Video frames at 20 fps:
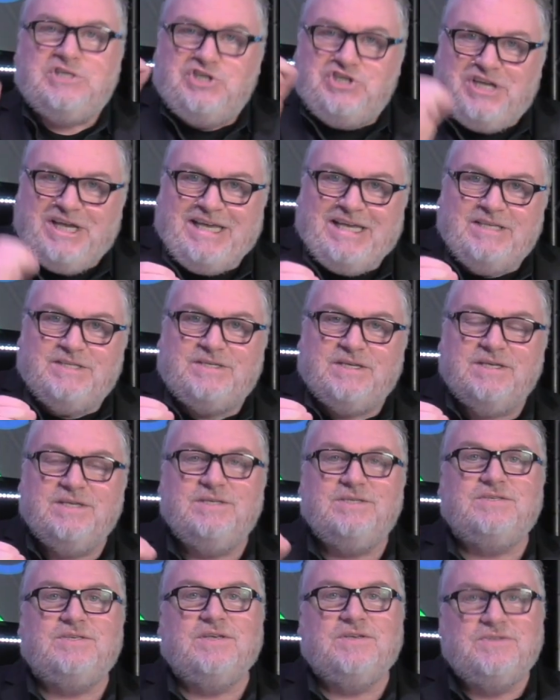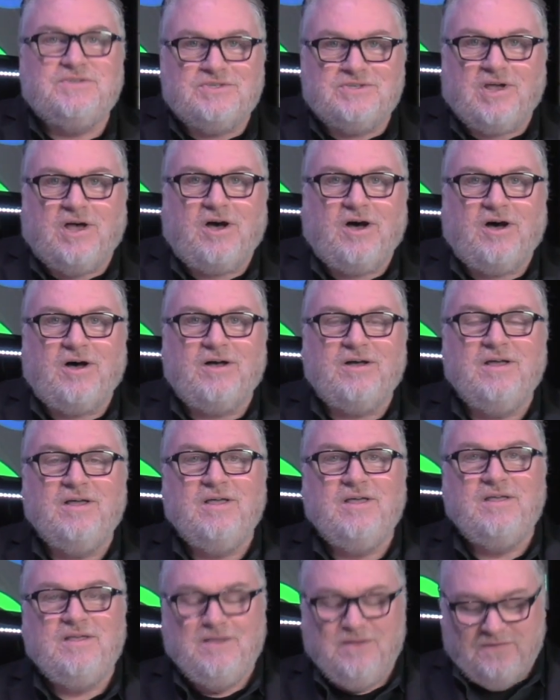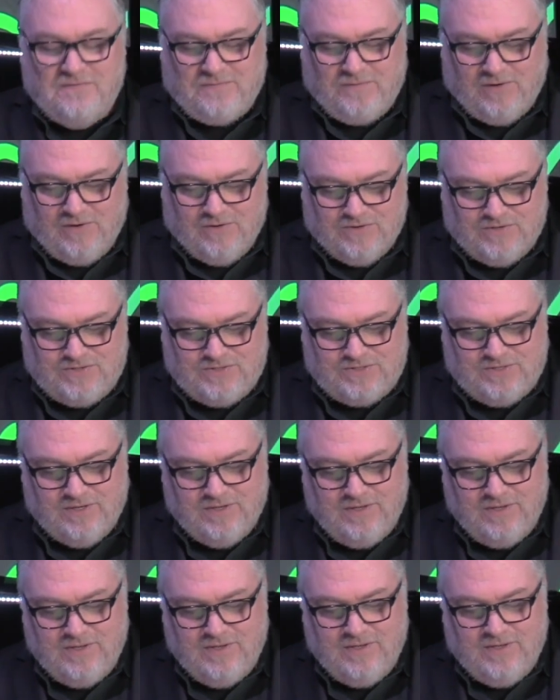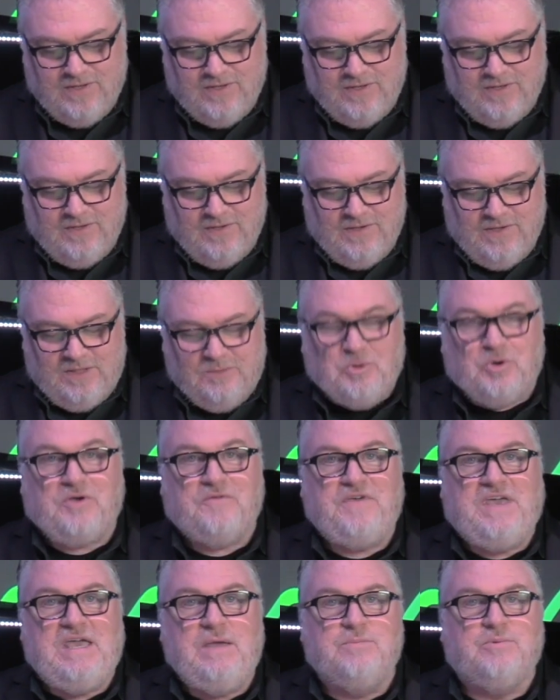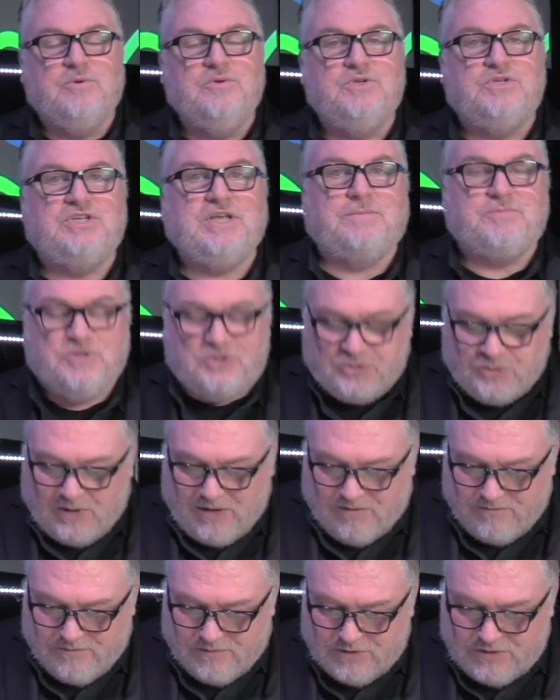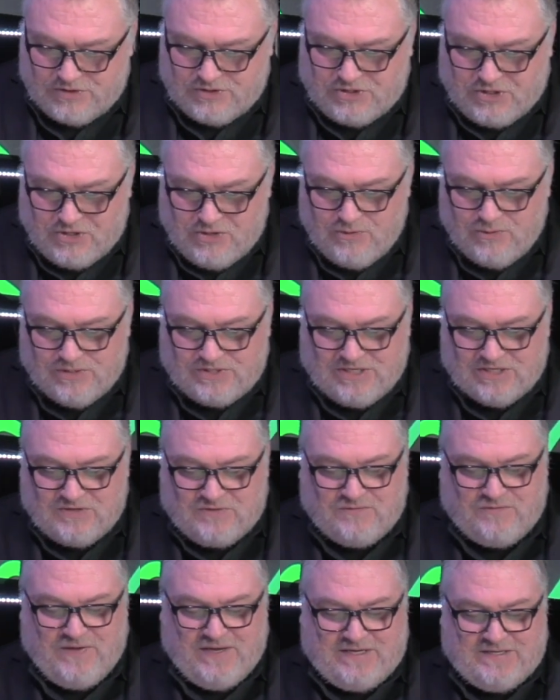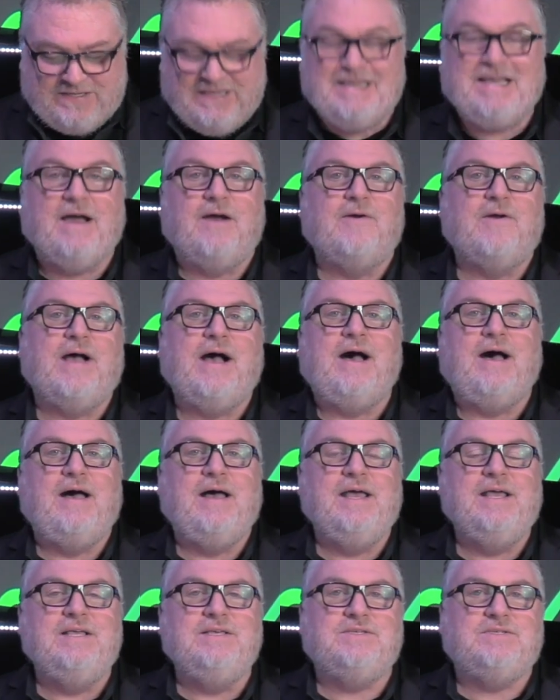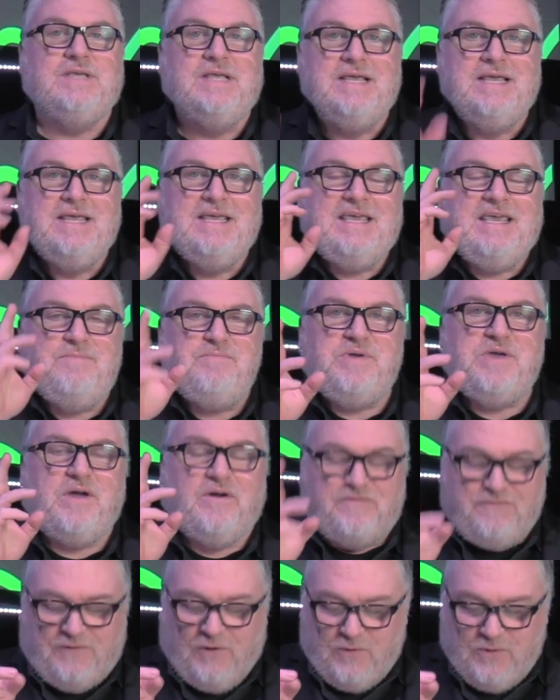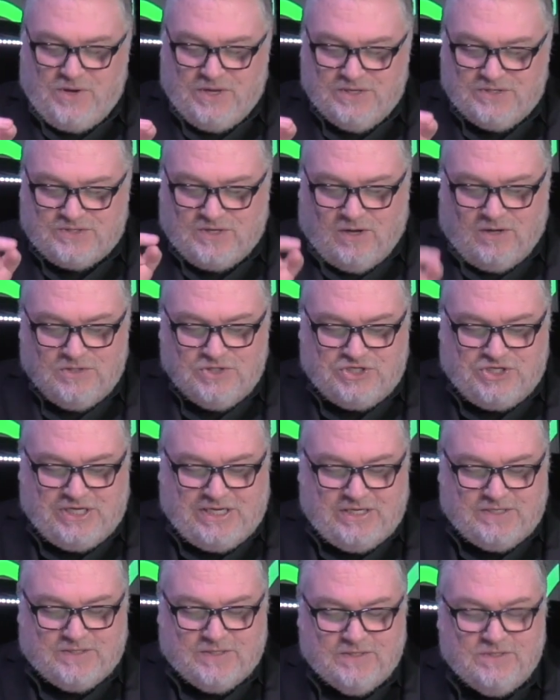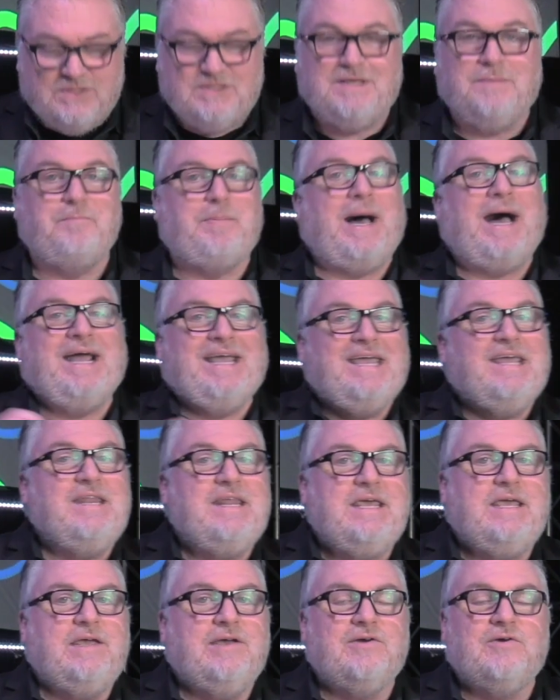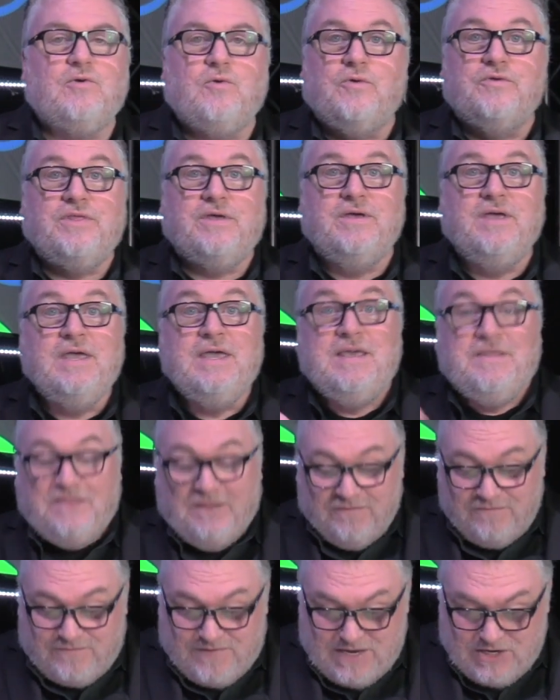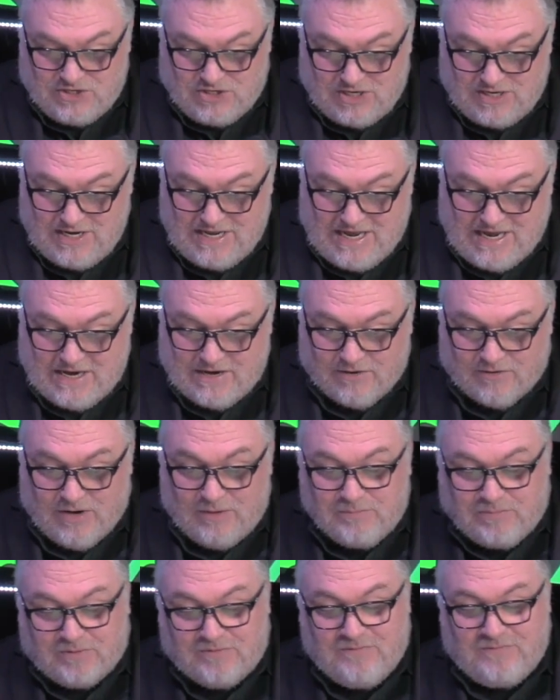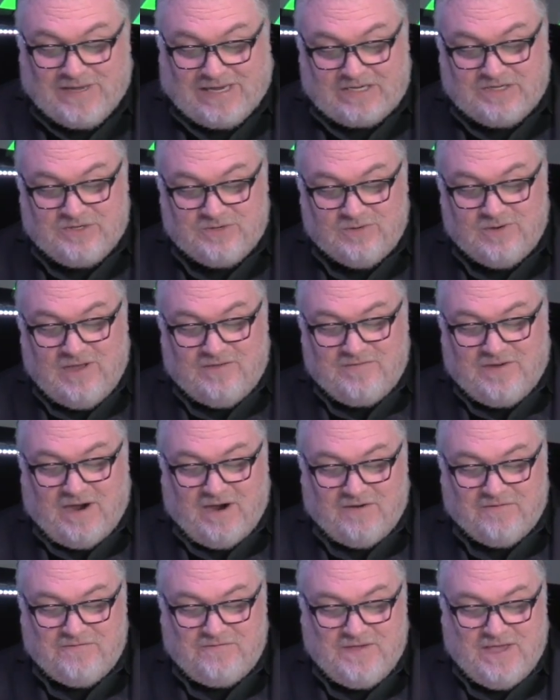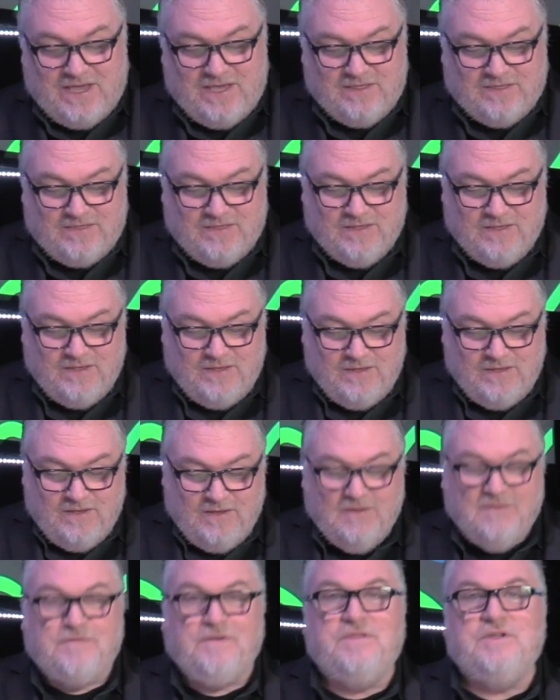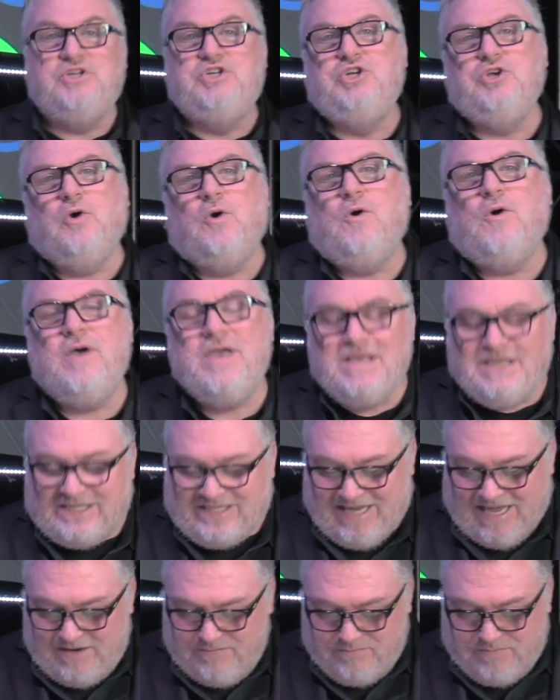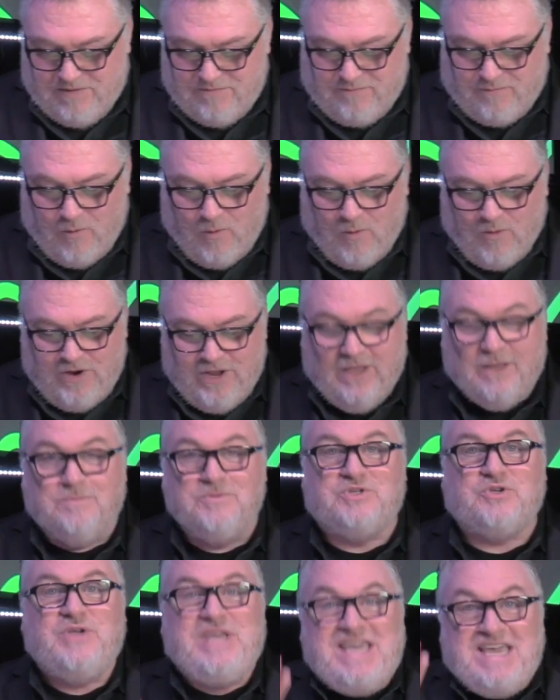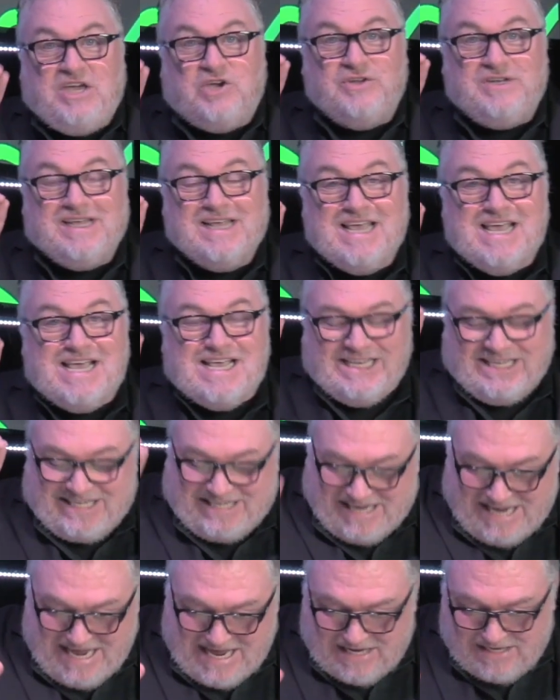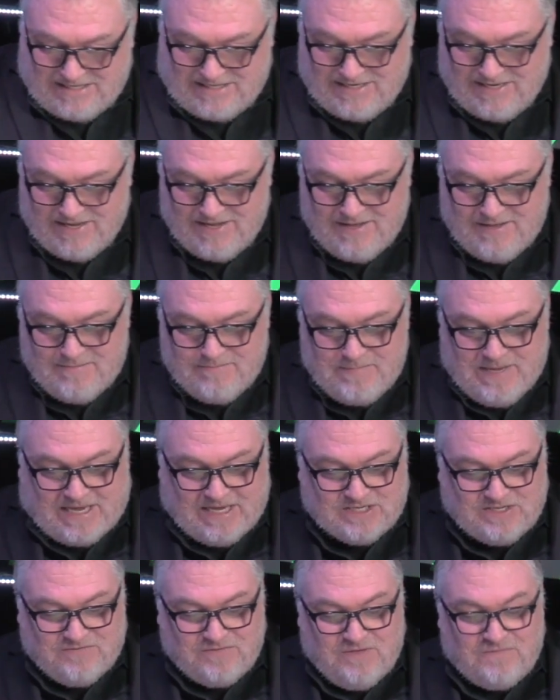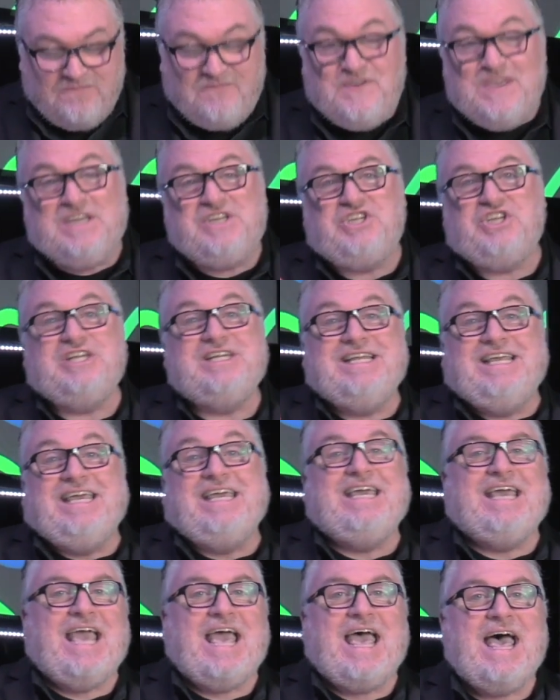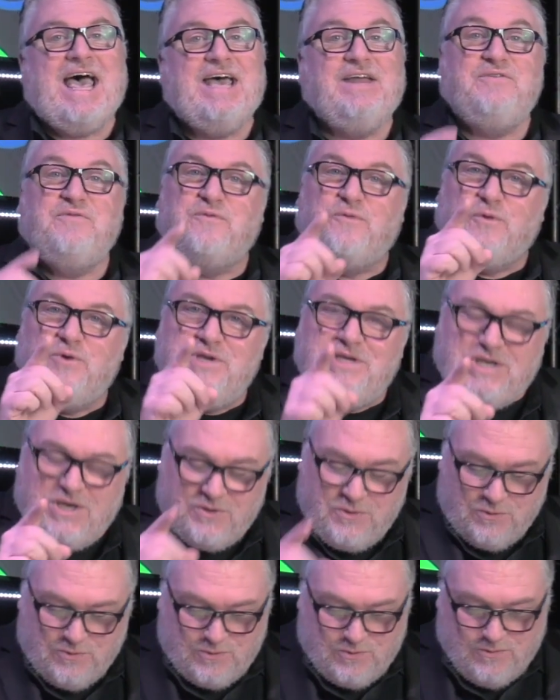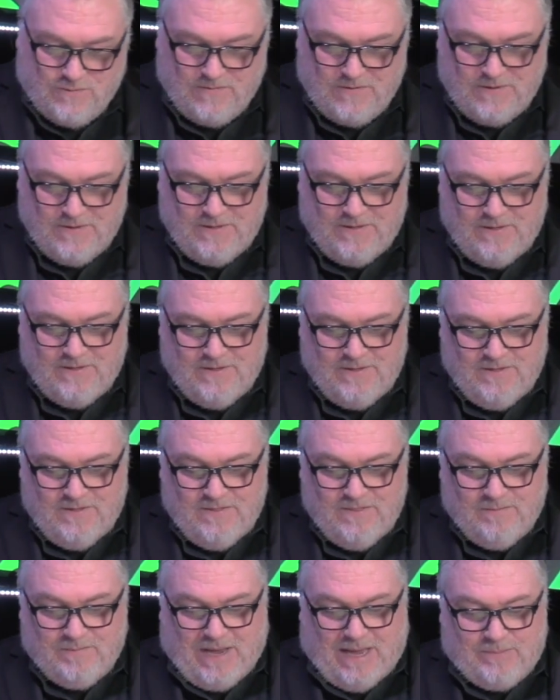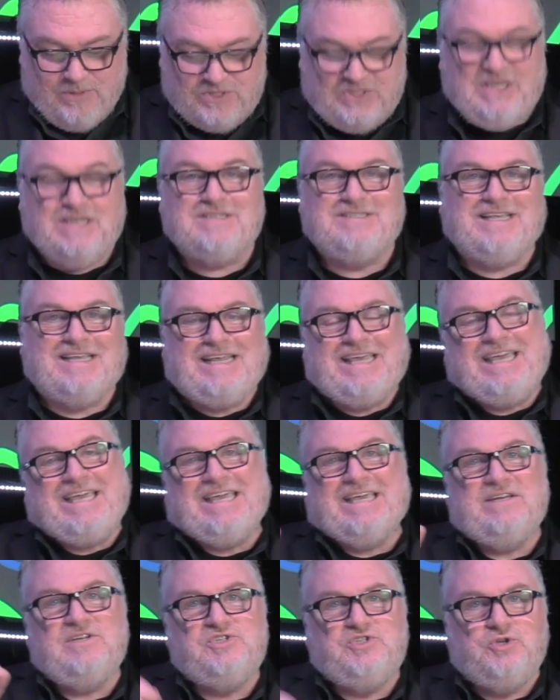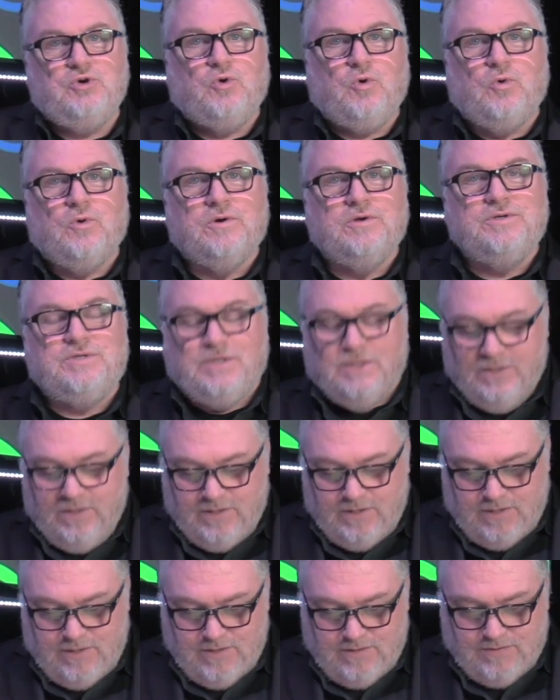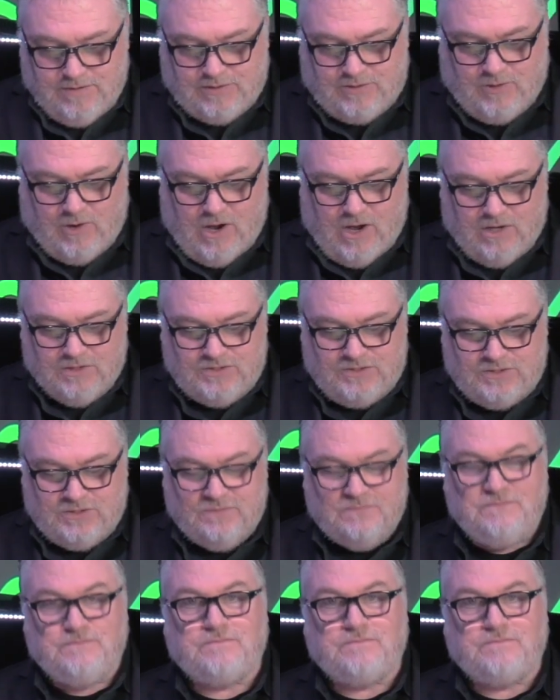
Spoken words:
Jesus saw first. In the book of Hebrews, chapter 12, verse 2, it says, "Fixing our eyes, keeping our focus on Jesus, the pioneer or the visioneer and perfecter of our faith. For the joy set before him," so he could see it, "because of the vision he had for you," the Bible says that he endured the cross.